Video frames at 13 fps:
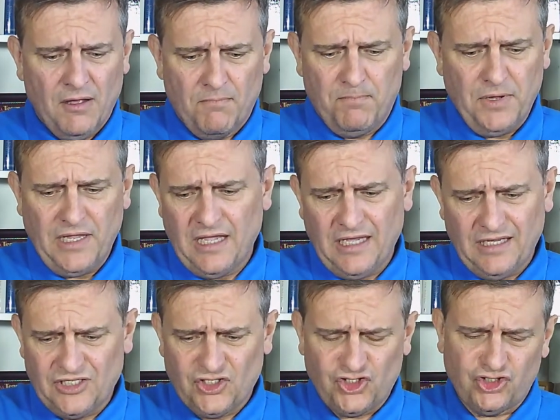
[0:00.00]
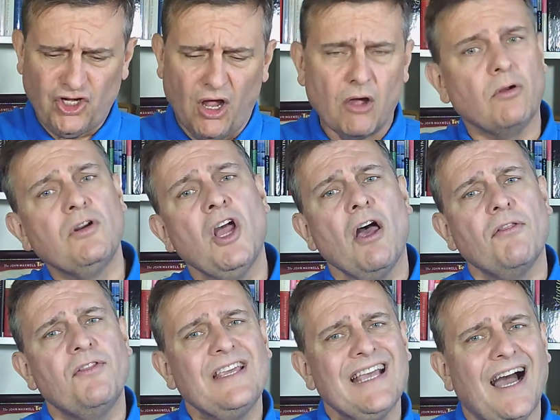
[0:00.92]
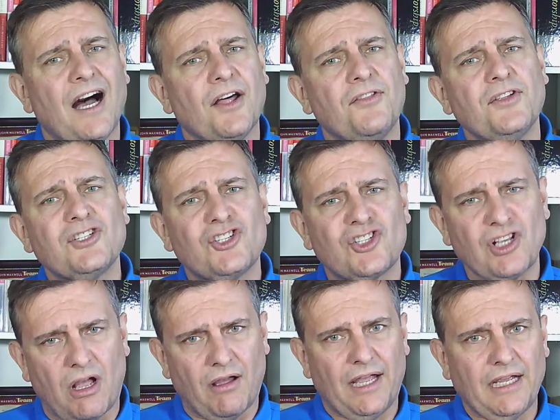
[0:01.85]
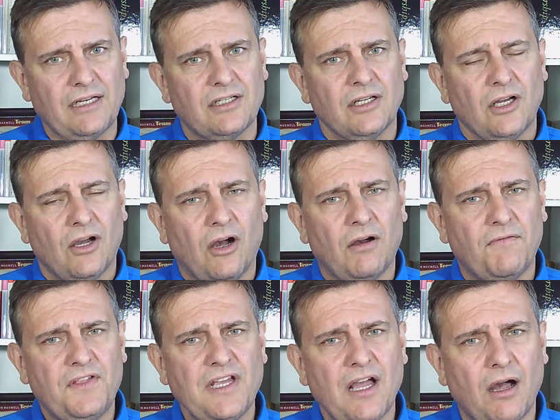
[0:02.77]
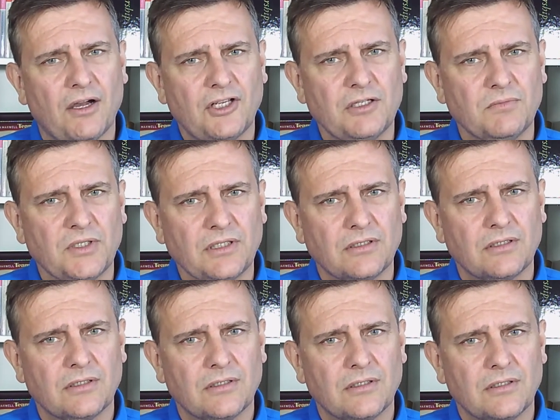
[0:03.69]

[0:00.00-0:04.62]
being shown the other side of the argument.